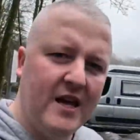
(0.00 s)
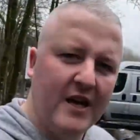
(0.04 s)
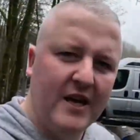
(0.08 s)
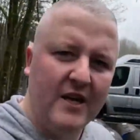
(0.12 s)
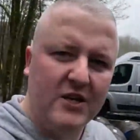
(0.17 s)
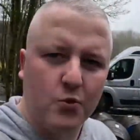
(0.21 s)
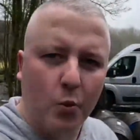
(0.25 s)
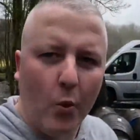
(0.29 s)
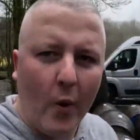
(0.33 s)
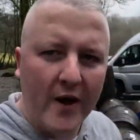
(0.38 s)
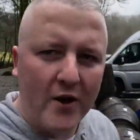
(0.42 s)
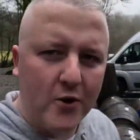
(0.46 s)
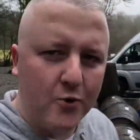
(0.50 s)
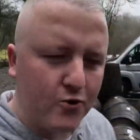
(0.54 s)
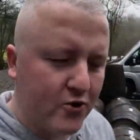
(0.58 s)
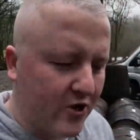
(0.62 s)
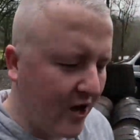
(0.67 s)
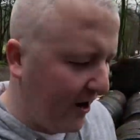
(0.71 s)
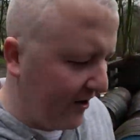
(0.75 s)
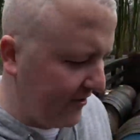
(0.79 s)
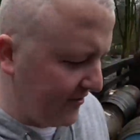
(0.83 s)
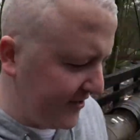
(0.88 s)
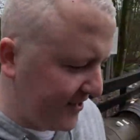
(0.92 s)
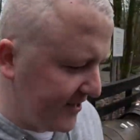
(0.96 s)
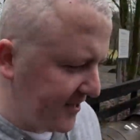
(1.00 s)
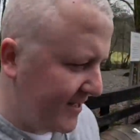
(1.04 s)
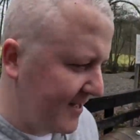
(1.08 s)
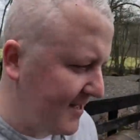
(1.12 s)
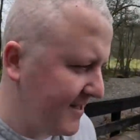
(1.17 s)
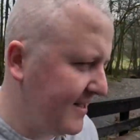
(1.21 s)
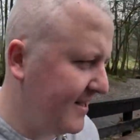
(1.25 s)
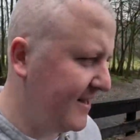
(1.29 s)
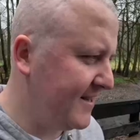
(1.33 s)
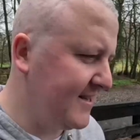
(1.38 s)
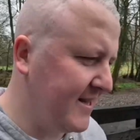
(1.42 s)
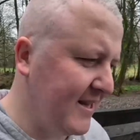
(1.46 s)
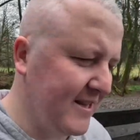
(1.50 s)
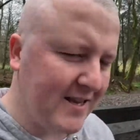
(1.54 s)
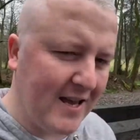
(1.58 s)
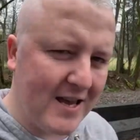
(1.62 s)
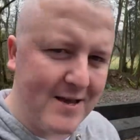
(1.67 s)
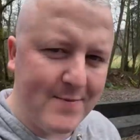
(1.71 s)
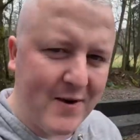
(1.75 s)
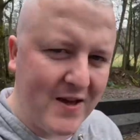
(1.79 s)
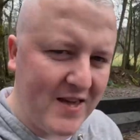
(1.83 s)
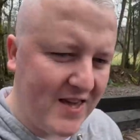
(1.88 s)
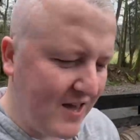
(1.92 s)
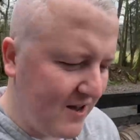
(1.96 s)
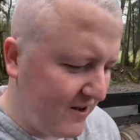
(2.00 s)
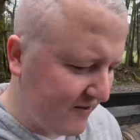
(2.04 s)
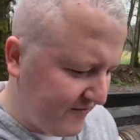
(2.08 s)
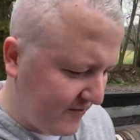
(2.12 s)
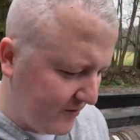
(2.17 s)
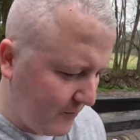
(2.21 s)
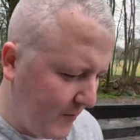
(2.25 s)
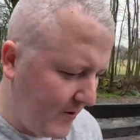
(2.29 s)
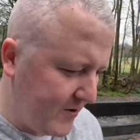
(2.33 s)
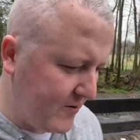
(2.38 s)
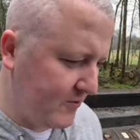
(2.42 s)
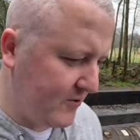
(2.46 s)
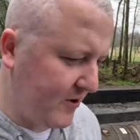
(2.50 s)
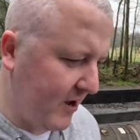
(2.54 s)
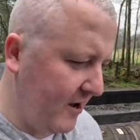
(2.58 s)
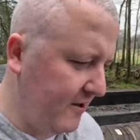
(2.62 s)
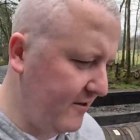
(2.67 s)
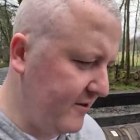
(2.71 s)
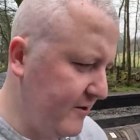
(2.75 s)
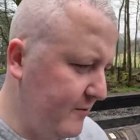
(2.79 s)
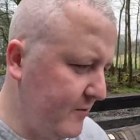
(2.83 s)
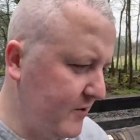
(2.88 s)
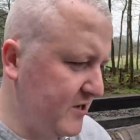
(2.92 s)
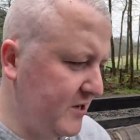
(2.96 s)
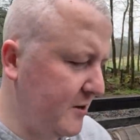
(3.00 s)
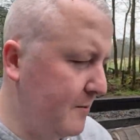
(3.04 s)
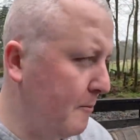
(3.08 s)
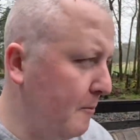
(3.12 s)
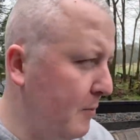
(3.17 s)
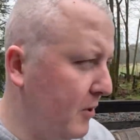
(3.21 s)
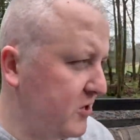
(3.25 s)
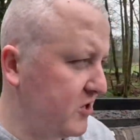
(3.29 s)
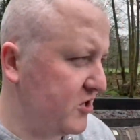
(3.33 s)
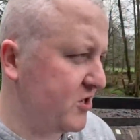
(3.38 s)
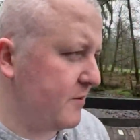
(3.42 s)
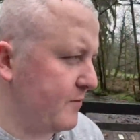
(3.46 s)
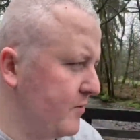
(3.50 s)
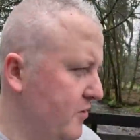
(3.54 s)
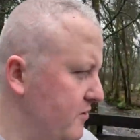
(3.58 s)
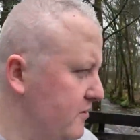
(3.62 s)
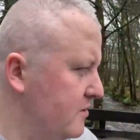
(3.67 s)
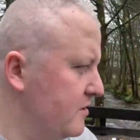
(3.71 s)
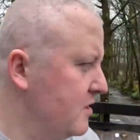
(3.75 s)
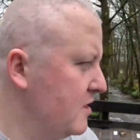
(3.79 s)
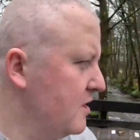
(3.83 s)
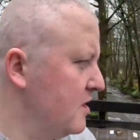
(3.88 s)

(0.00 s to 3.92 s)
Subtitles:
is wild garlic. It's the time of year for wild garlic, which I'm buzzing about.